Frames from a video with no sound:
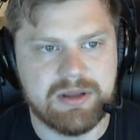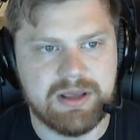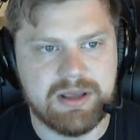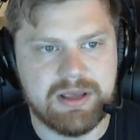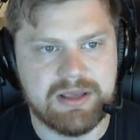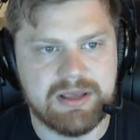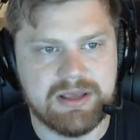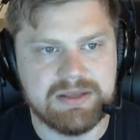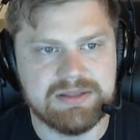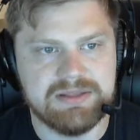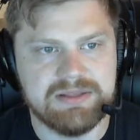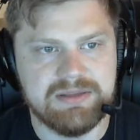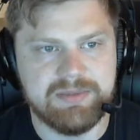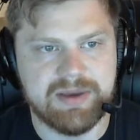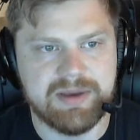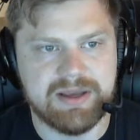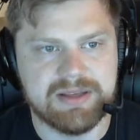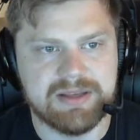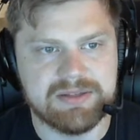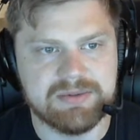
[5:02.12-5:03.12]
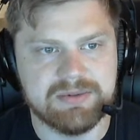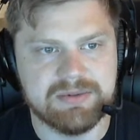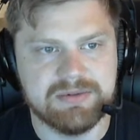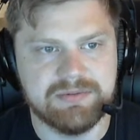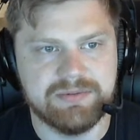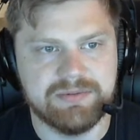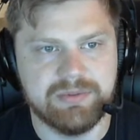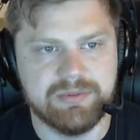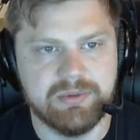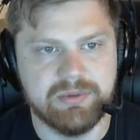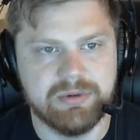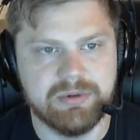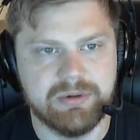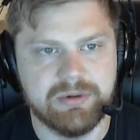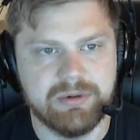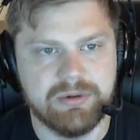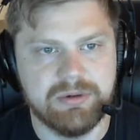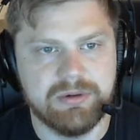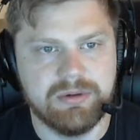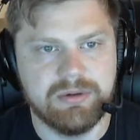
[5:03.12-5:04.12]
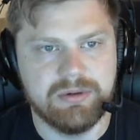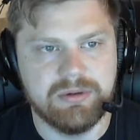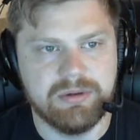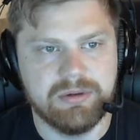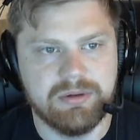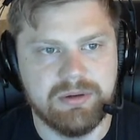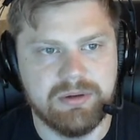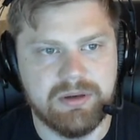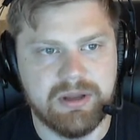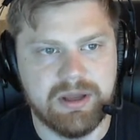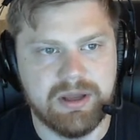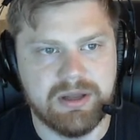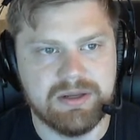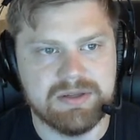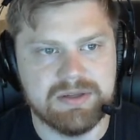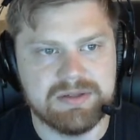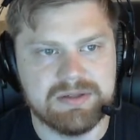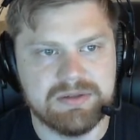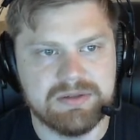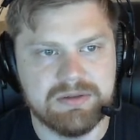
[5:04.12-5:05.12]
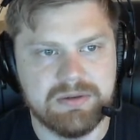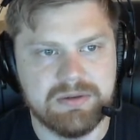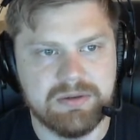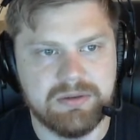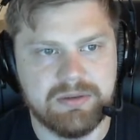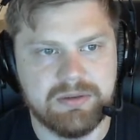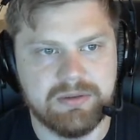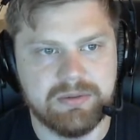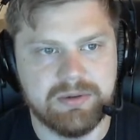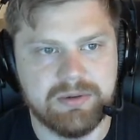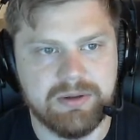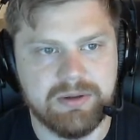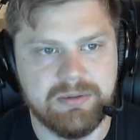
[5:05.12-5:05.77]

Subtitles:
has the password for Natas 3.